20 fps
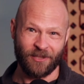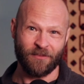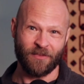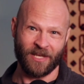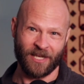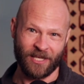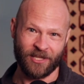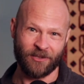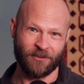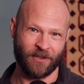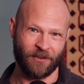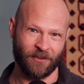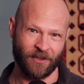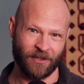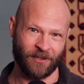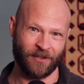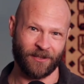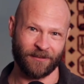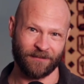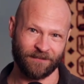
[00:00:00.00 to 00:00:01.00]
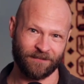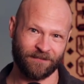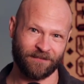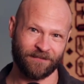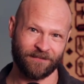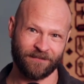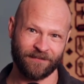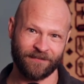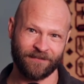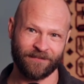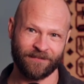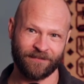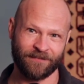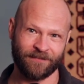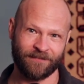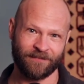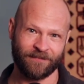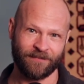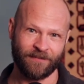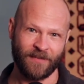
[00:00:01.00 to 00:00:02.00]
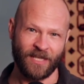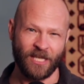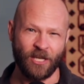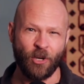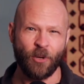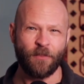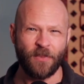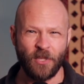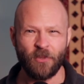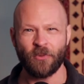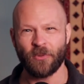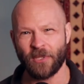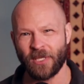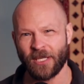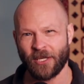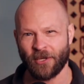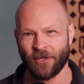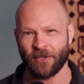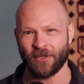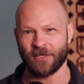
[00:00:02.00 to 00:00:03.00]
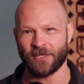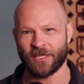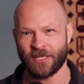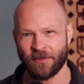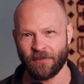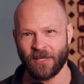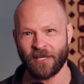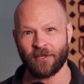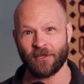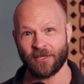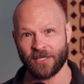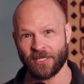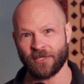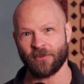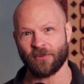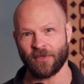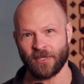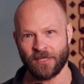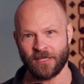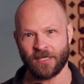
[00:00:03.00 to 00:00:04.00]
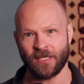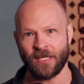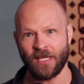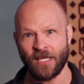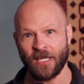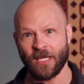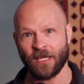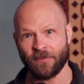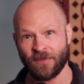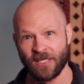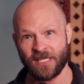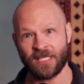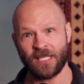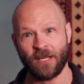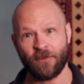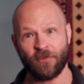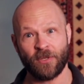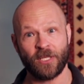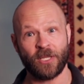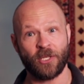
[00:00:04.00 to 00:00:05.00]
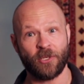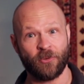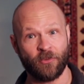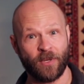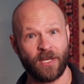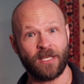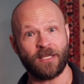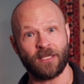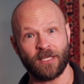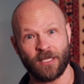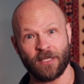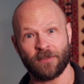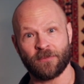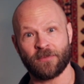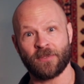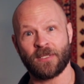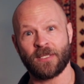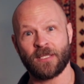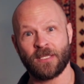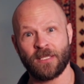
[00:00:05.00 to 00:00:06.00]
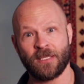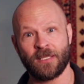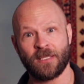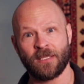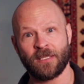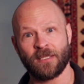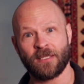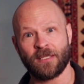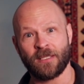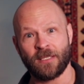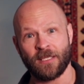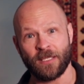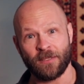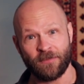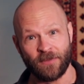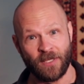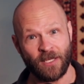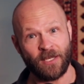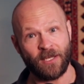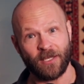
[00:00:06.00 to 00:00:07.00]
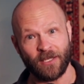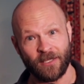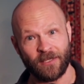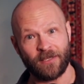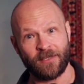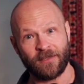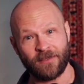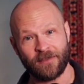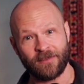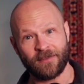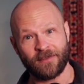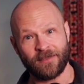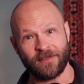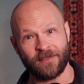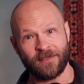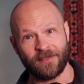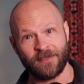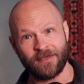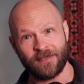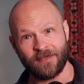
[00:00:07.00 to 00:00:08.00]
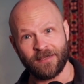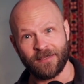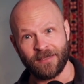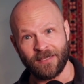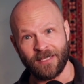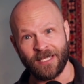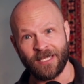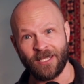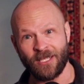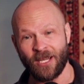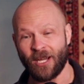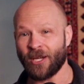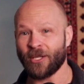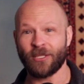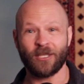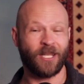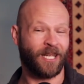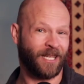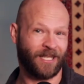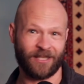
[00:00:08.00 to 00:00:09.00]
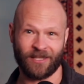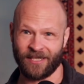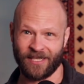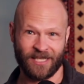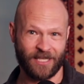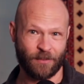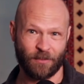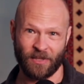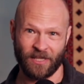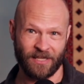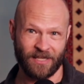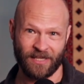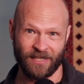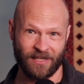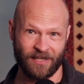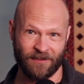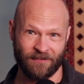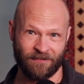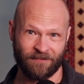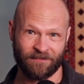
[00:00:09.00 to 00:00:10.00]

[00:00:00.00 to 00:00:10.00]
ministry with her. And I hope you were encouraged by her stories of discovering the great love of God in the unlikeliest places.